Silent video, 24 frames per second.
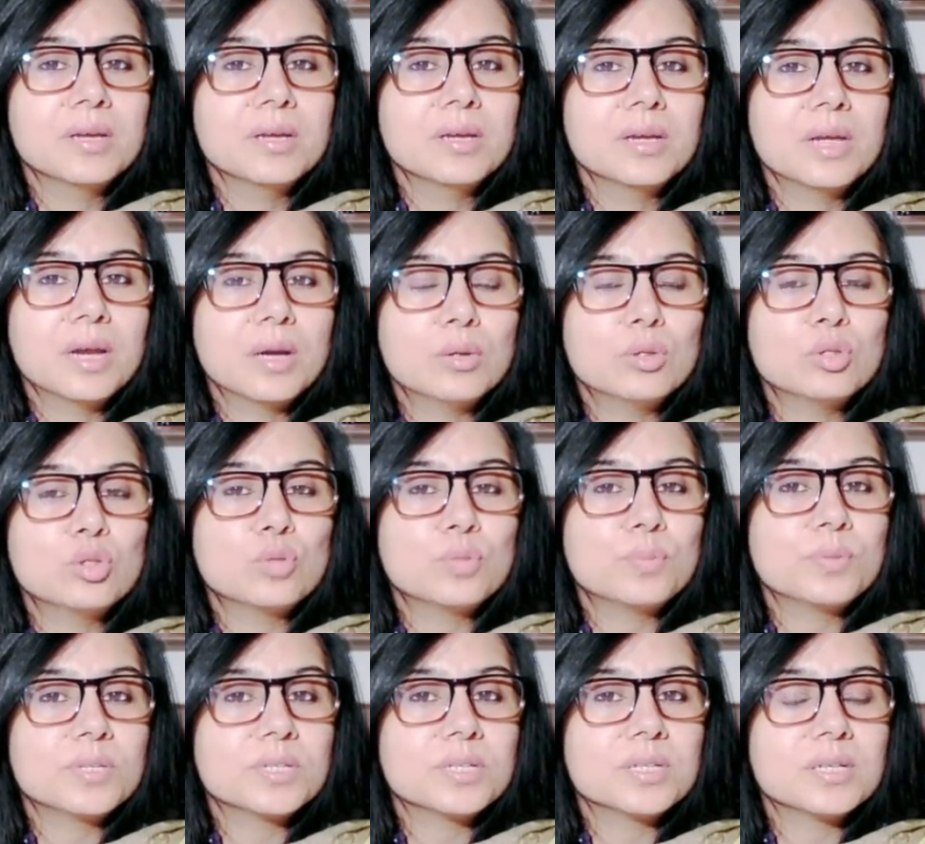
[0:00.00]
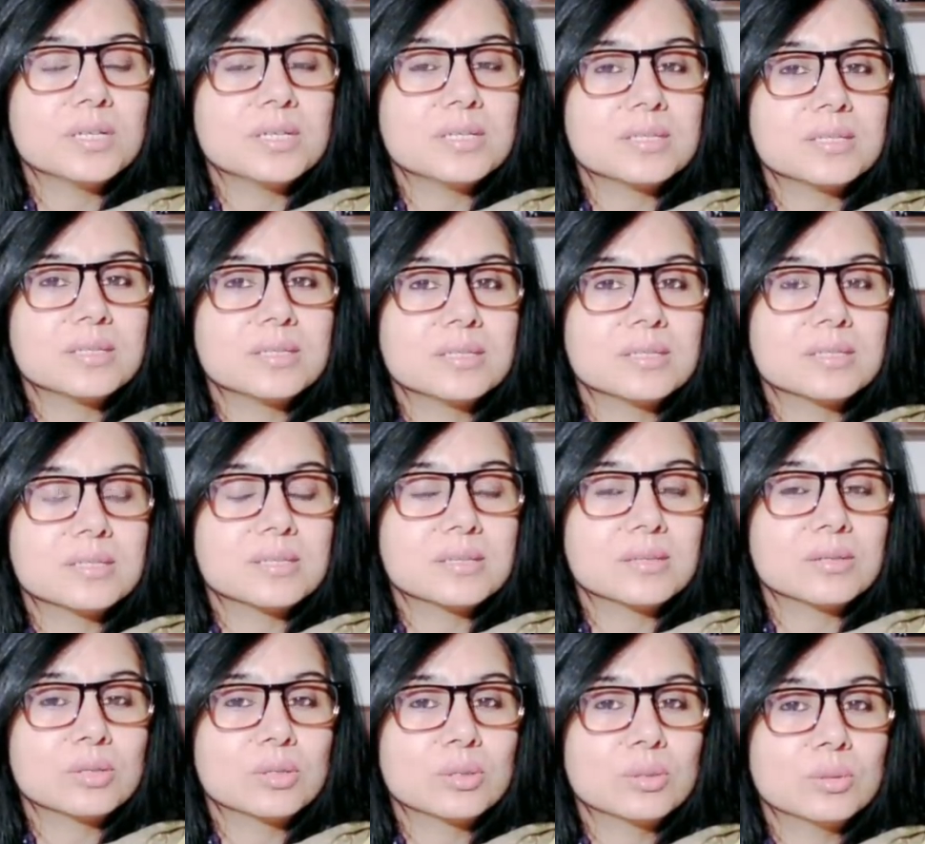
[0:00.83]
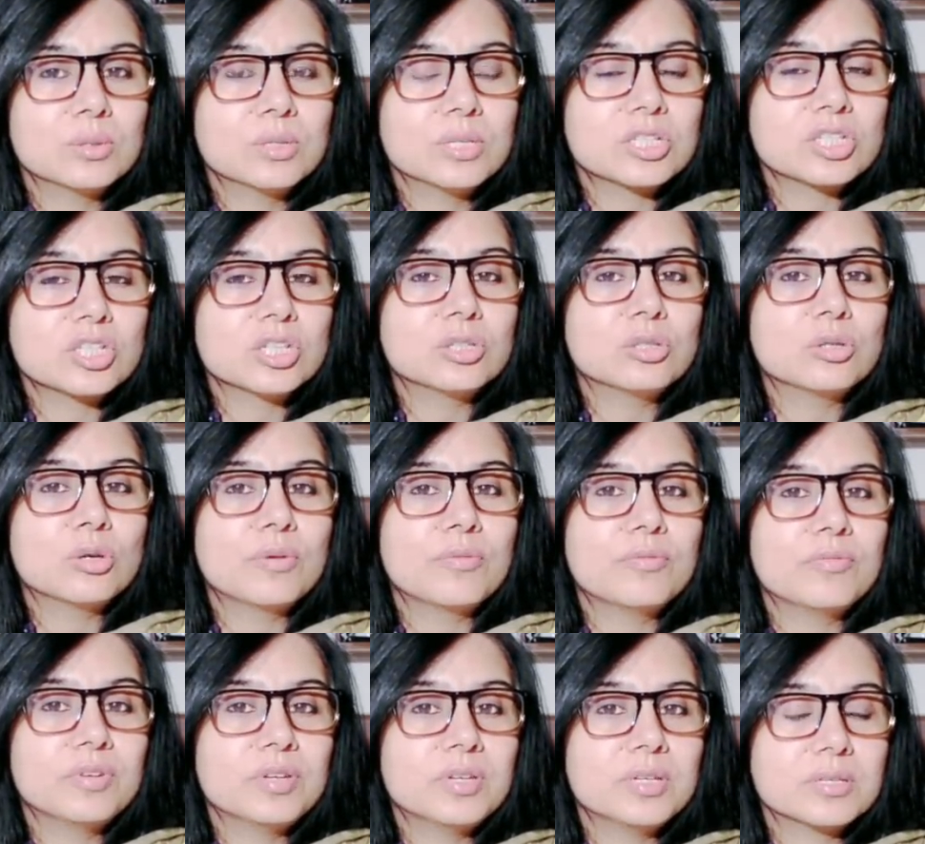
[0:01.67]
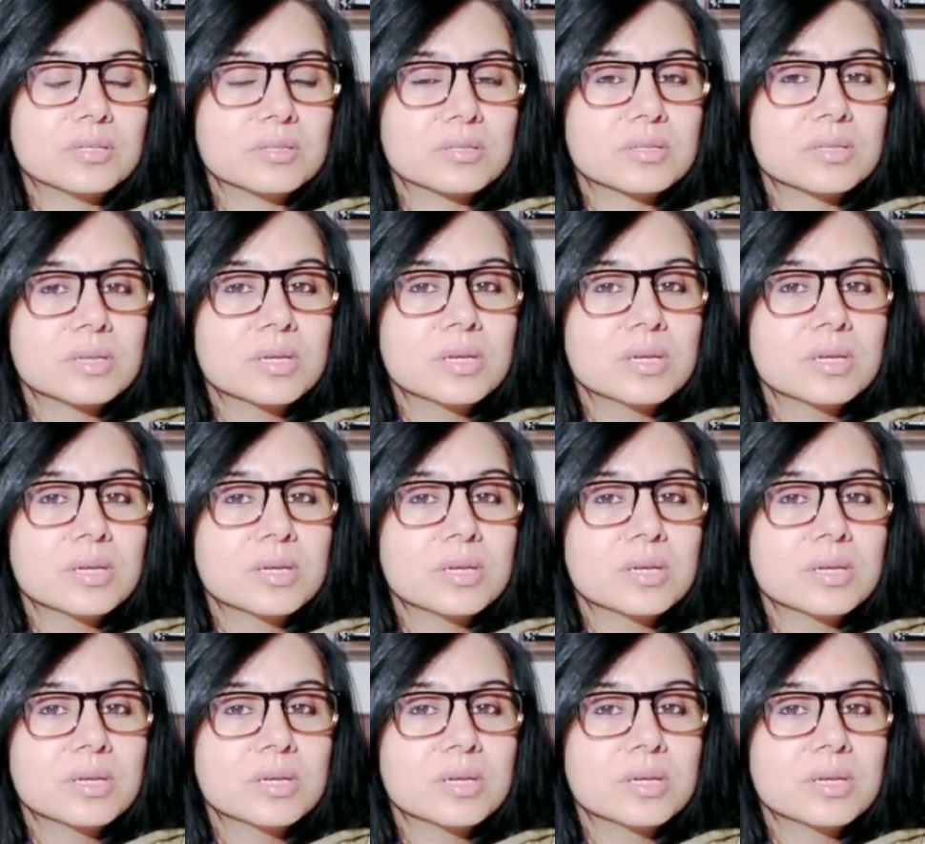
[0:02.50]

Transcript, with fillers: now Jupiter is in this, you know, Nakshatra of Venus.